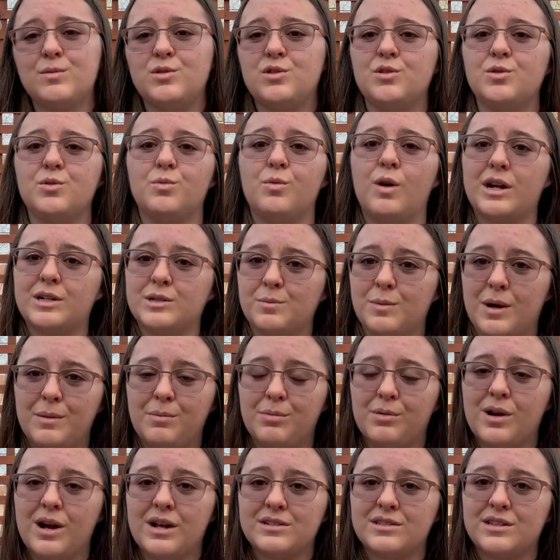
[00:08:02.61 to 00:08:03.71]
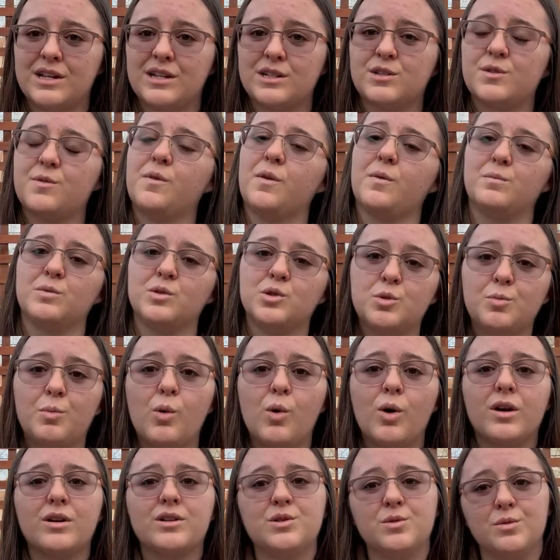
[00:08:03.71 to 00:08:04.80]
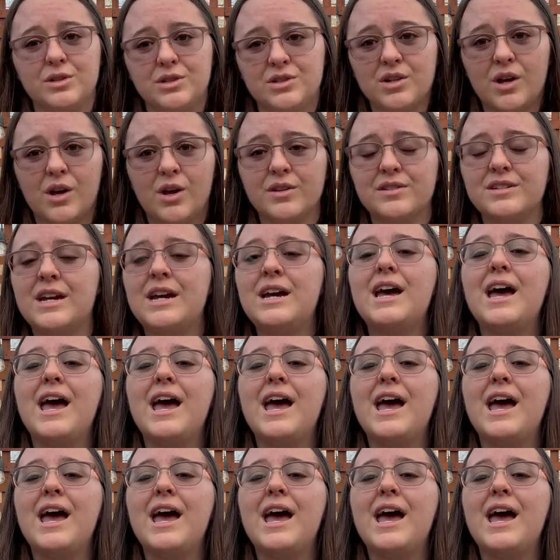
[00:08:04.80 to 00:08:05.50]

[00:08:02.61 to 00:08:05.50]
to watch my process from spore to adult,